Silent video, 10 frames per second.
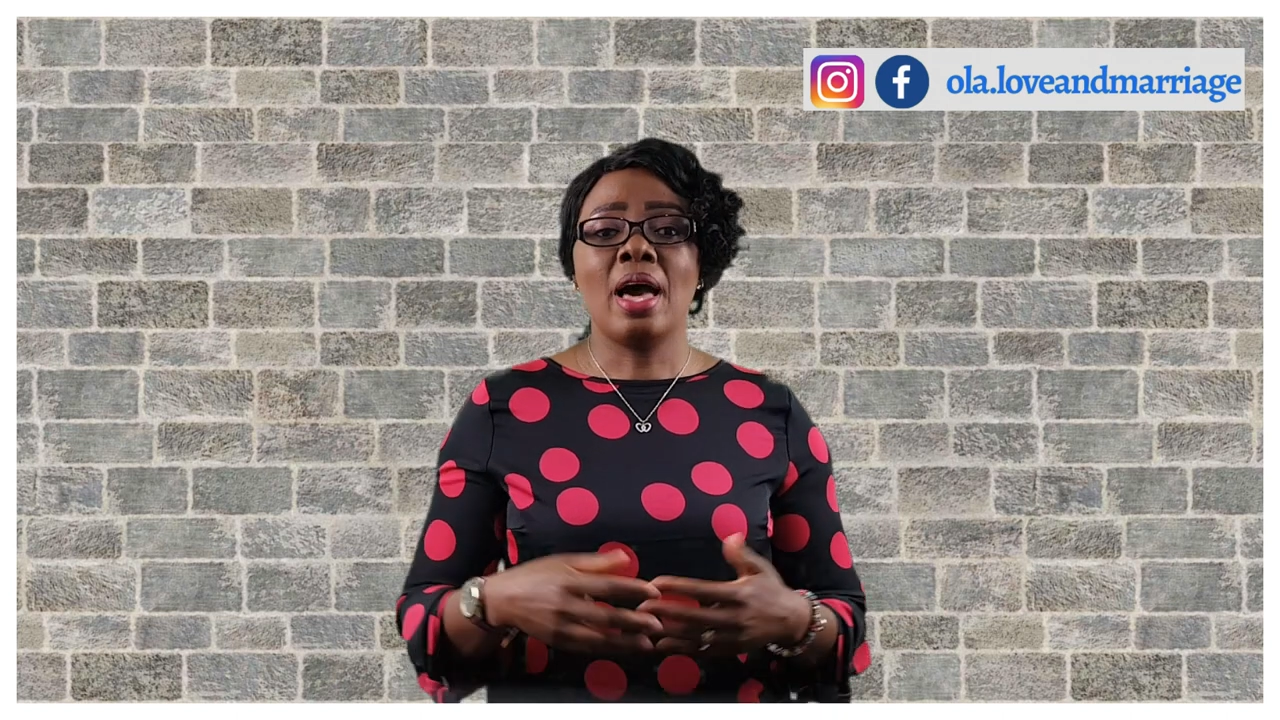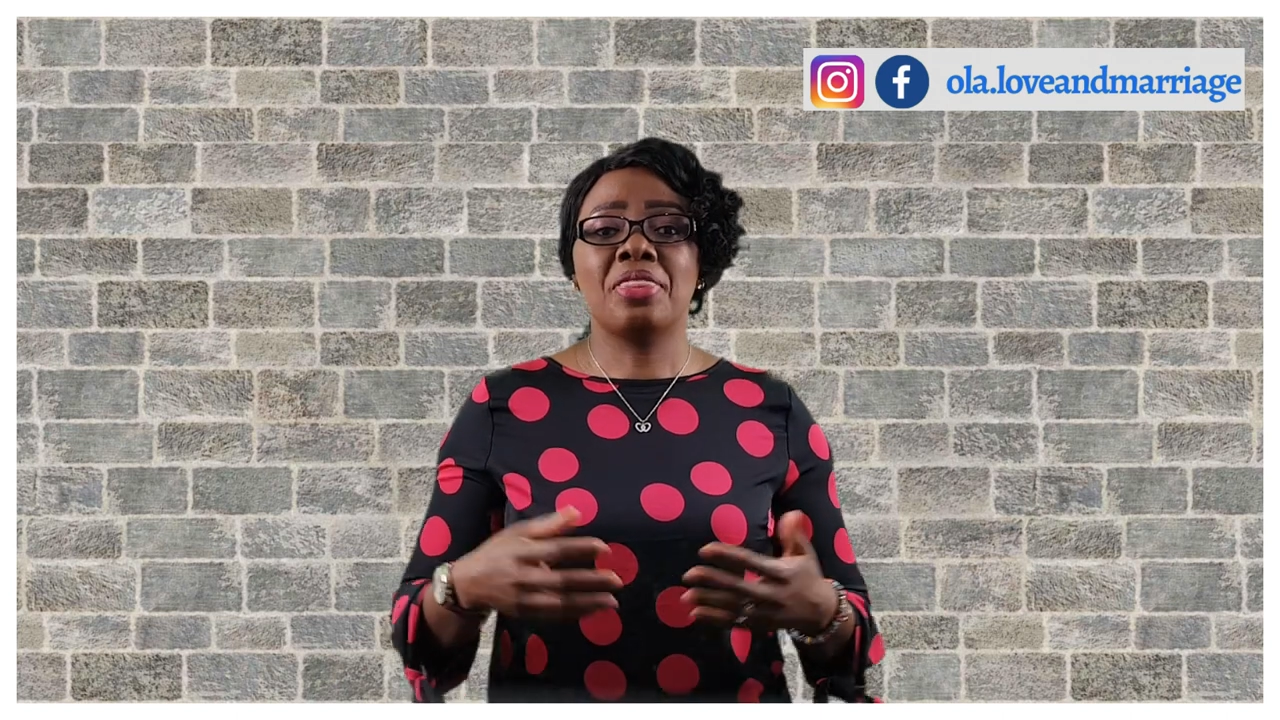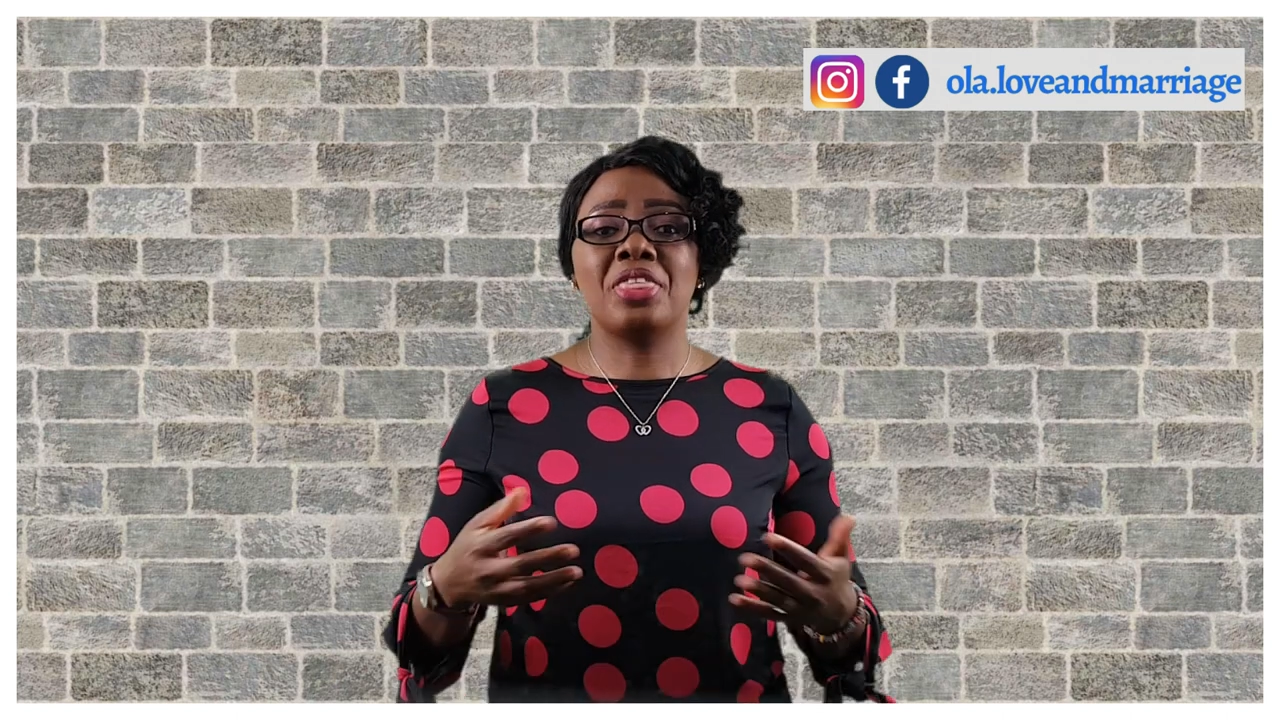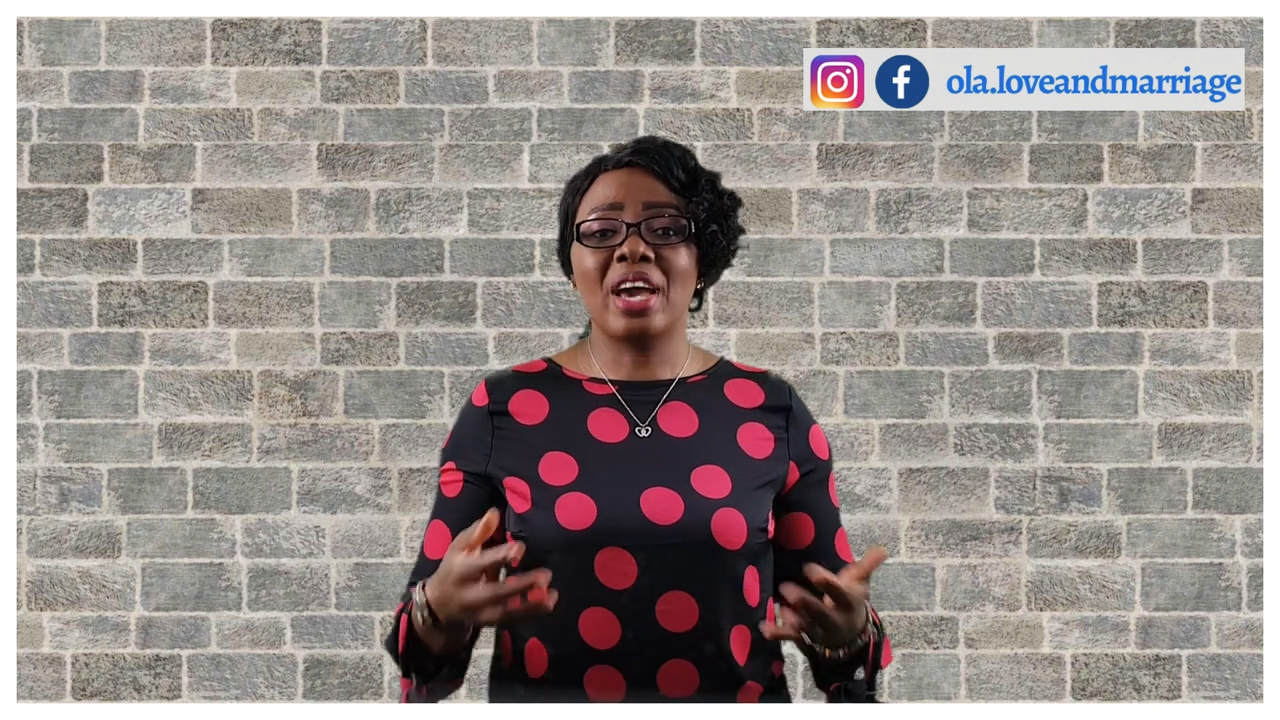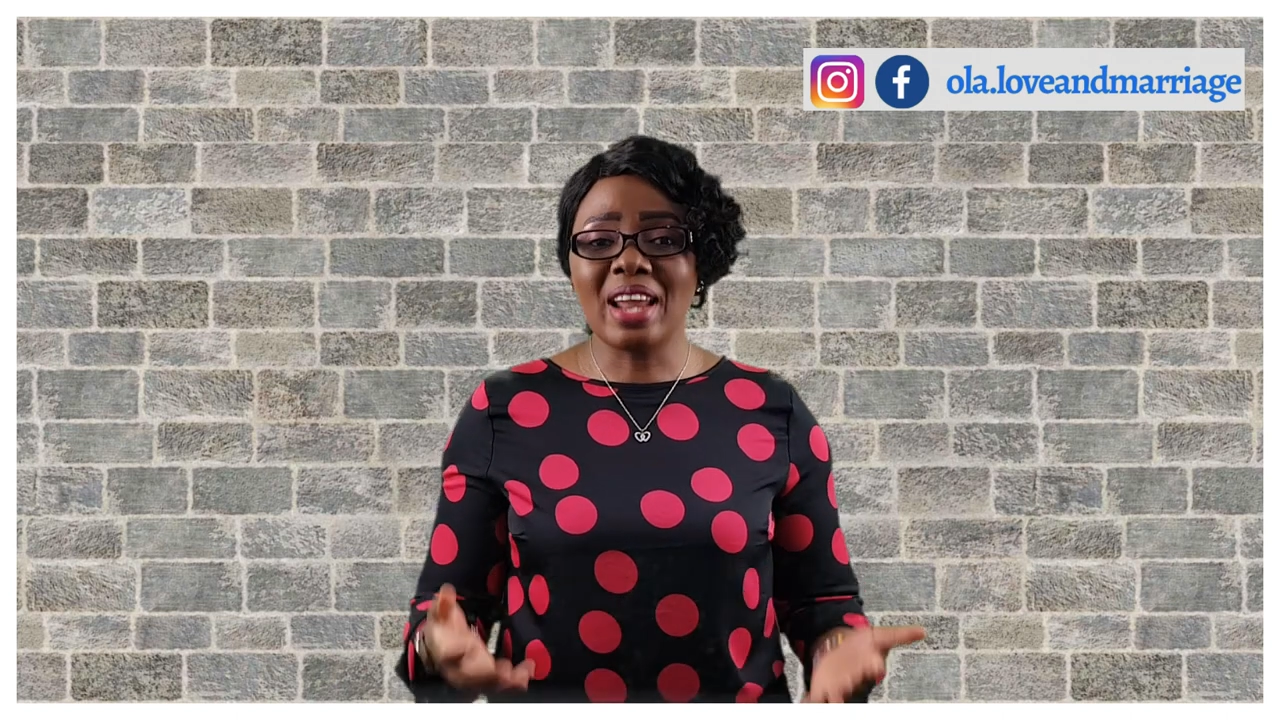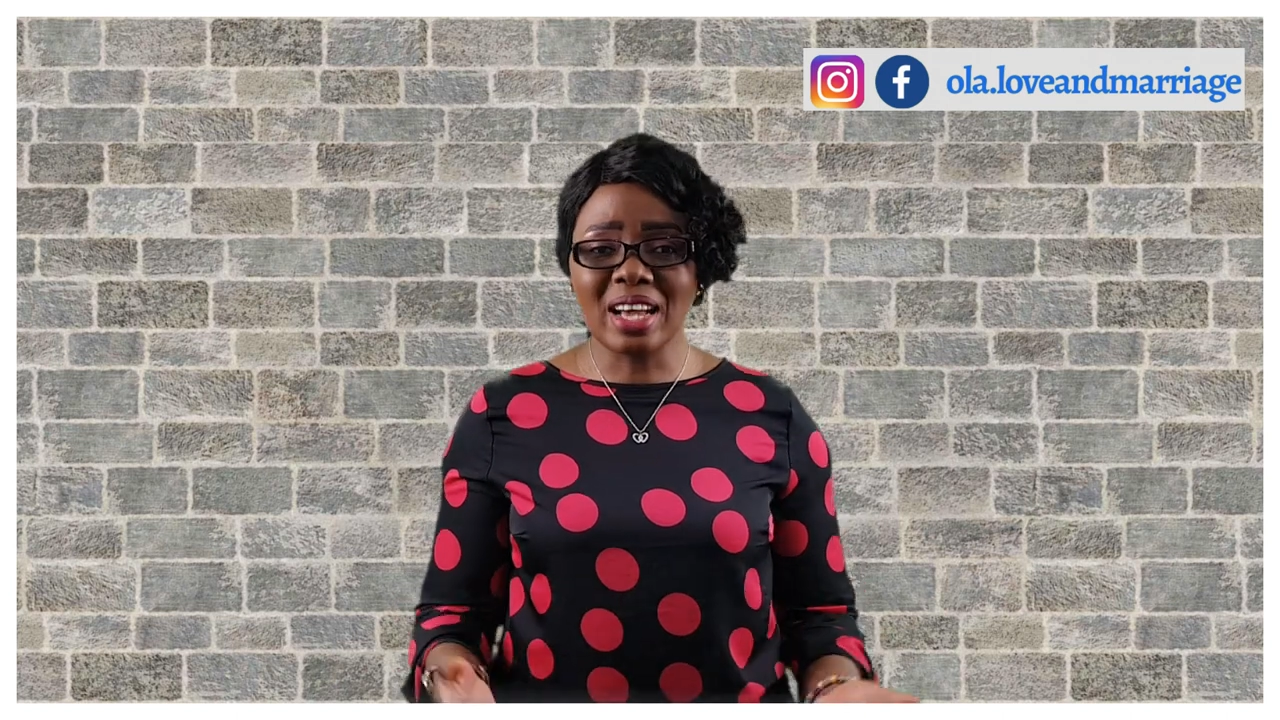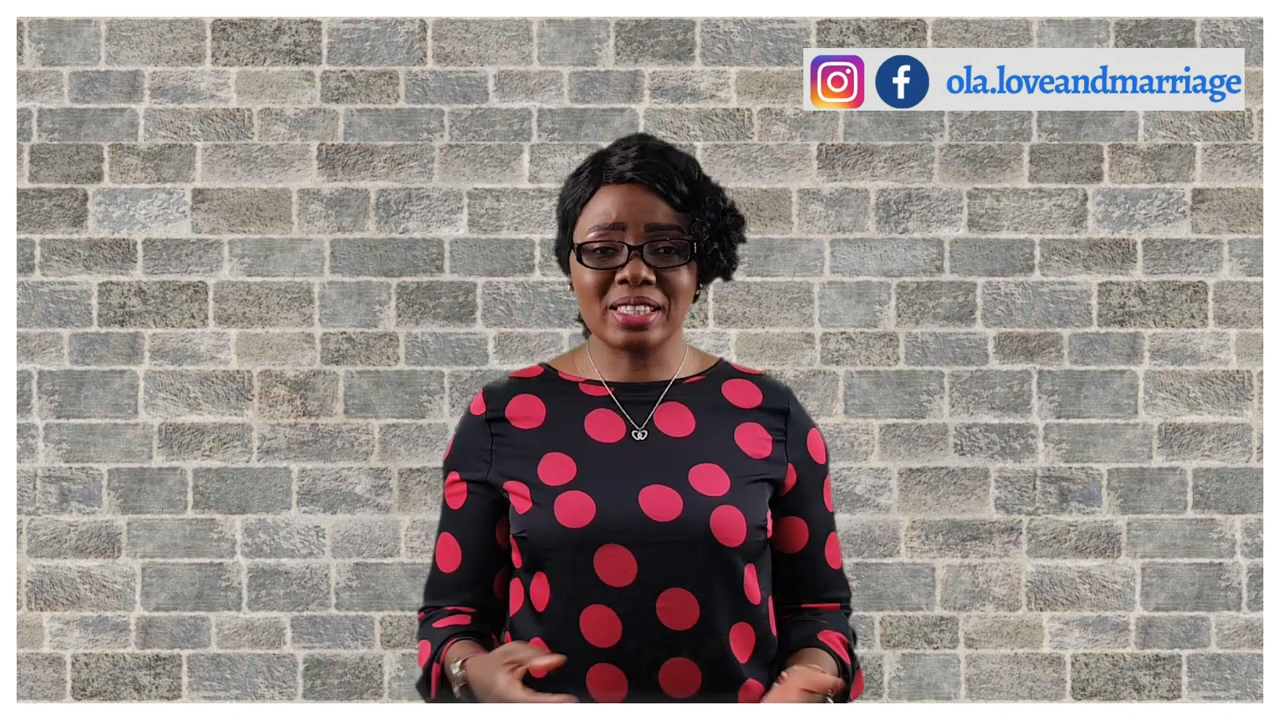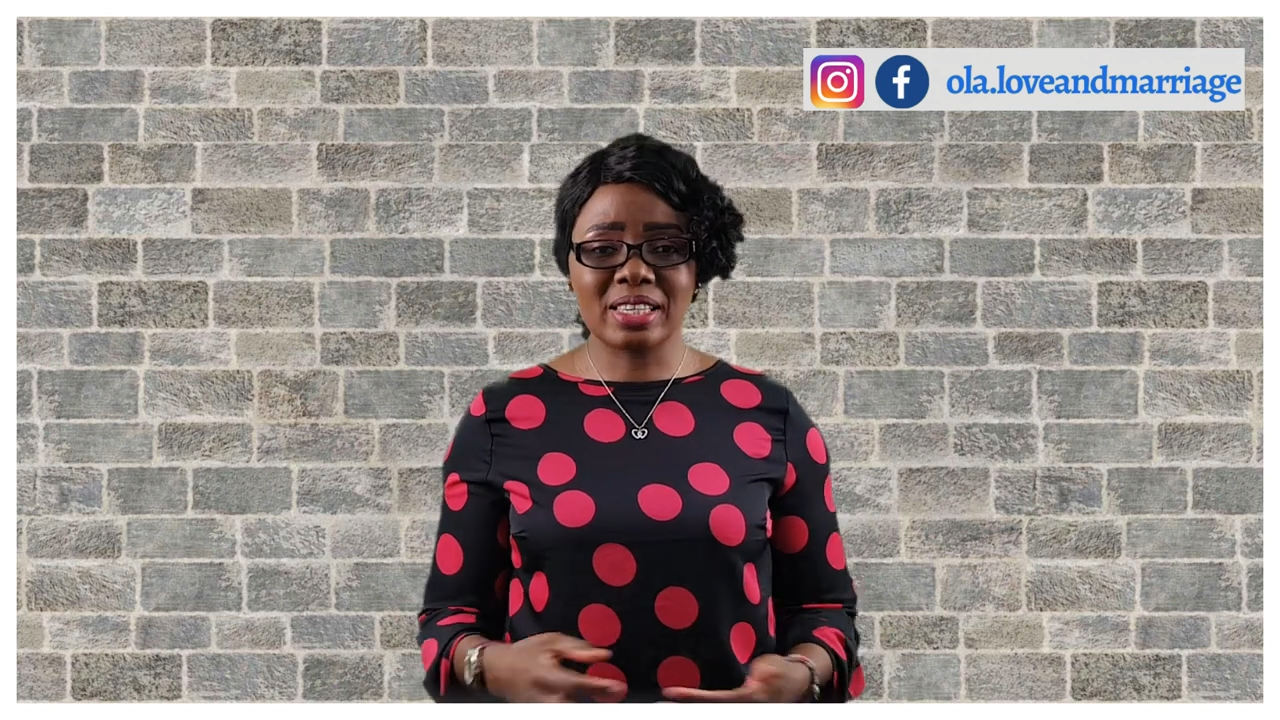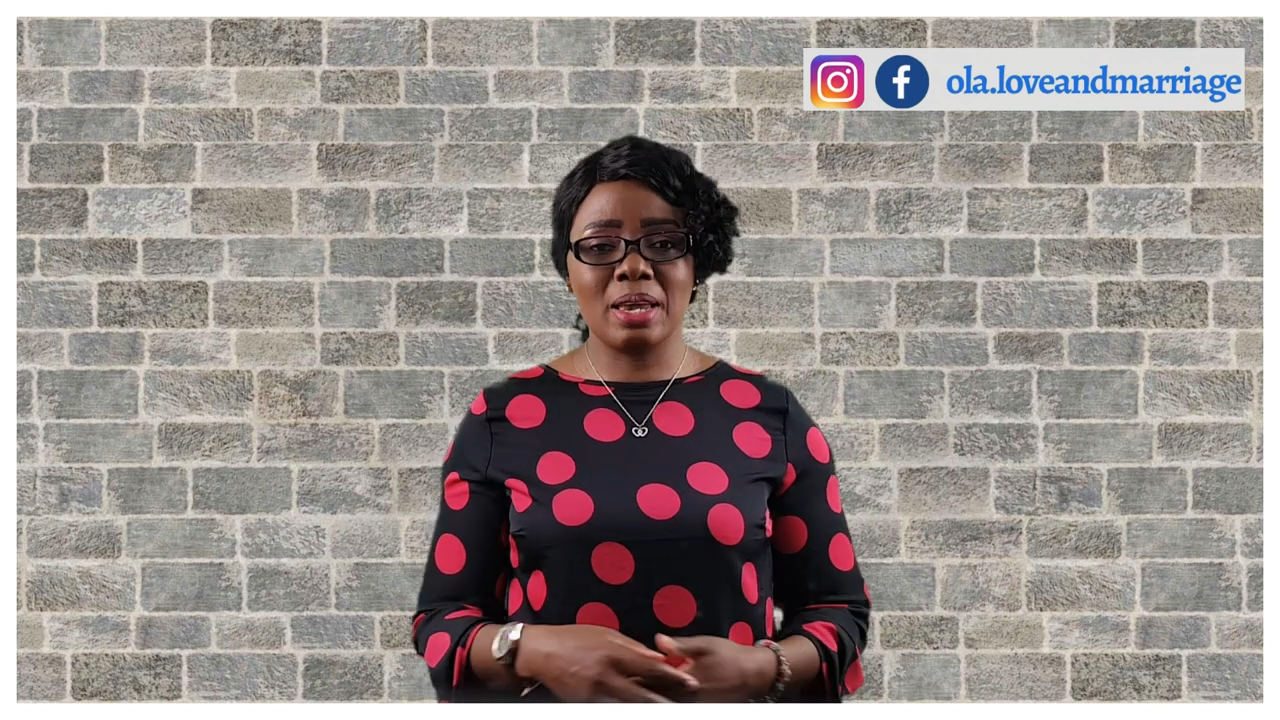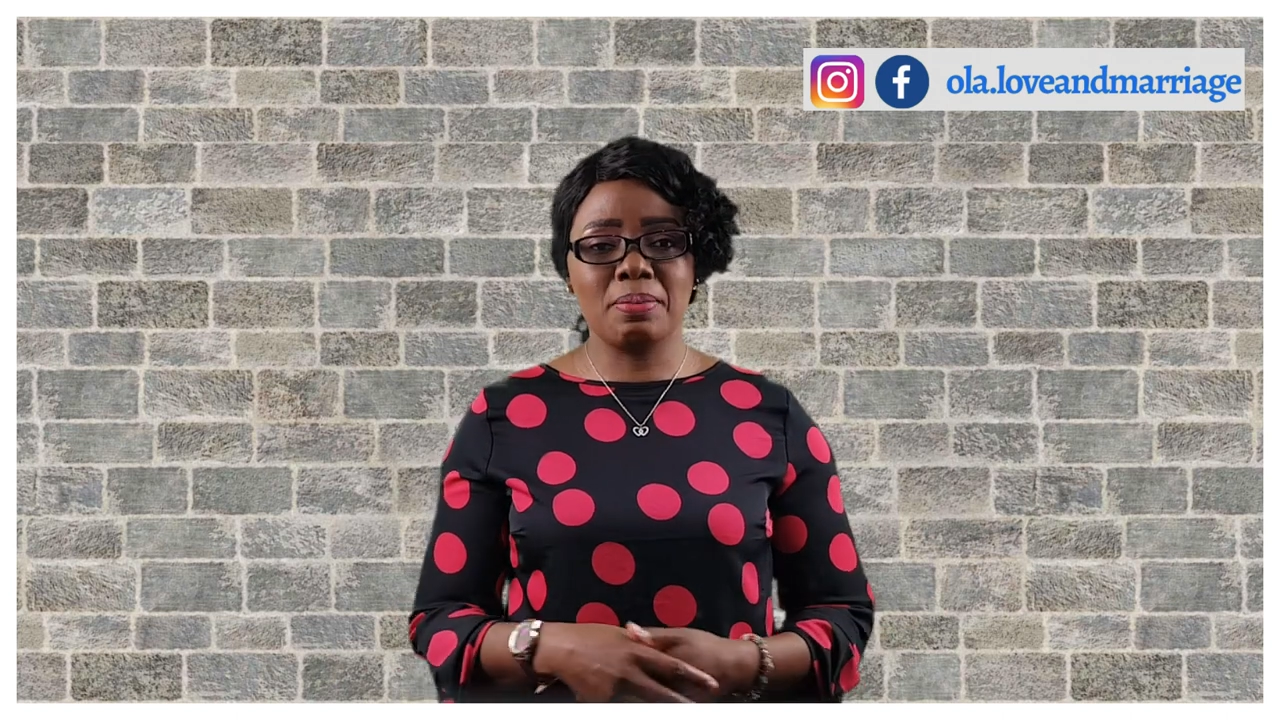then
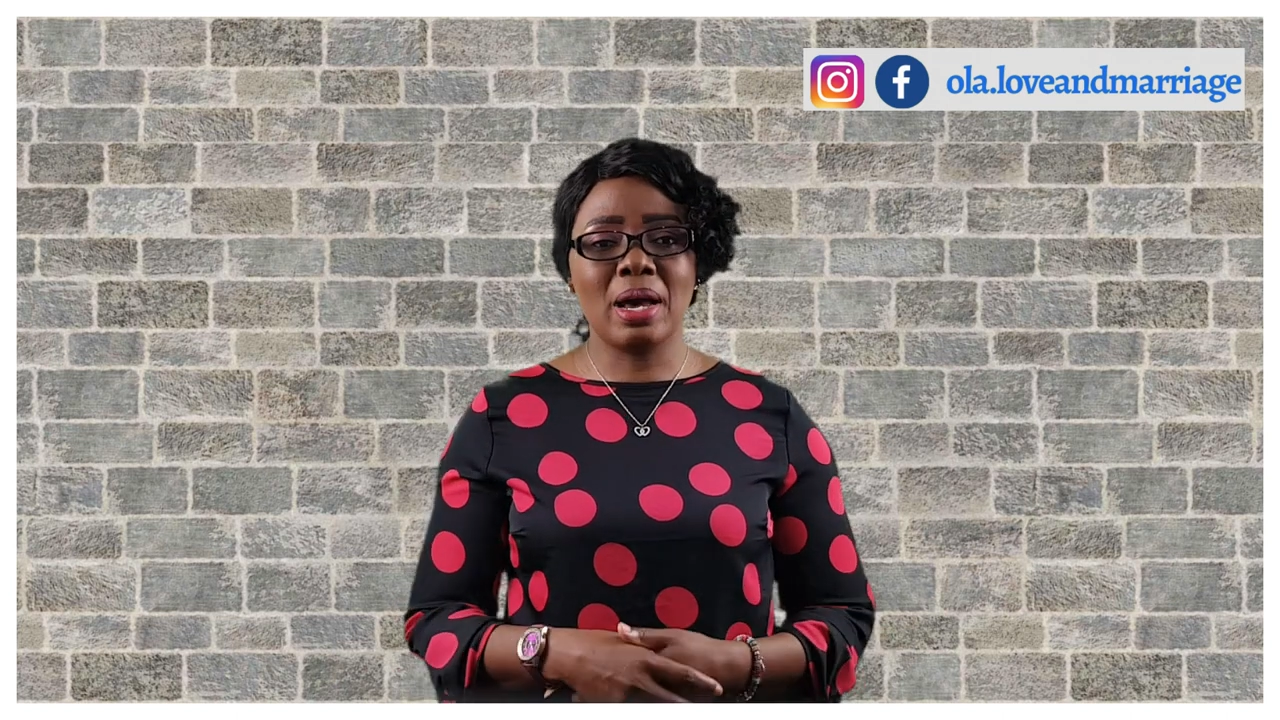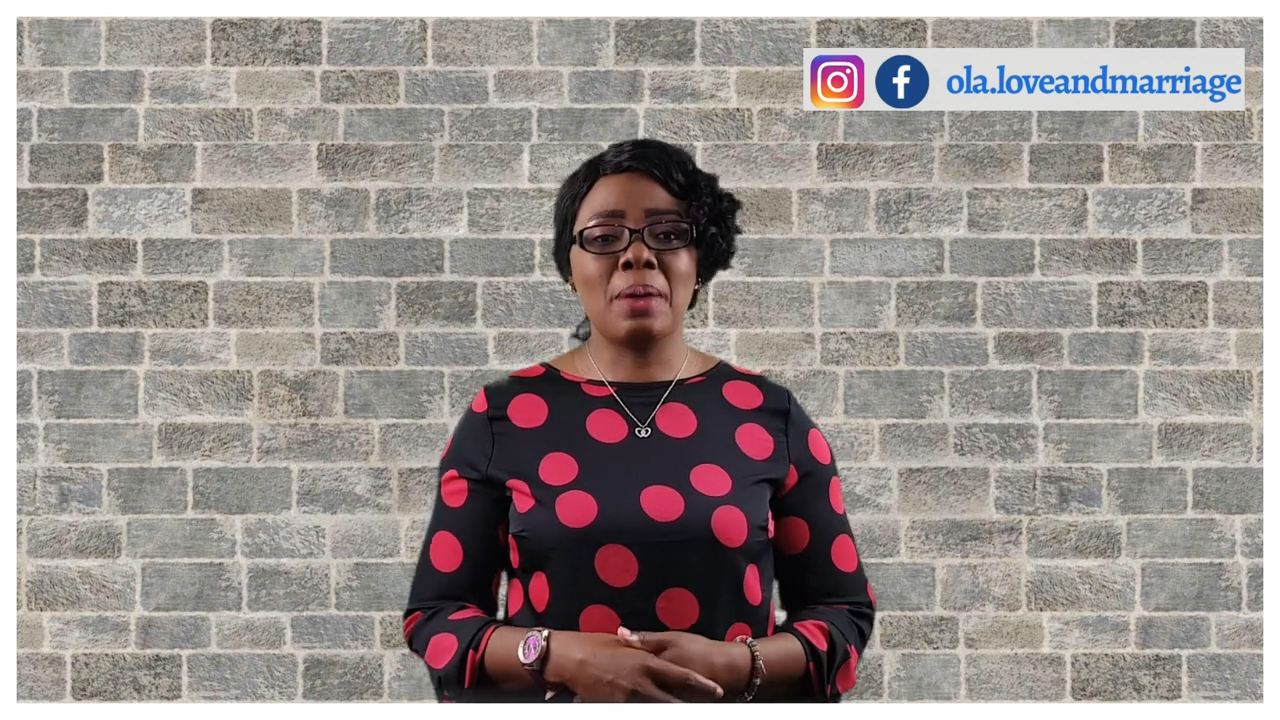ask him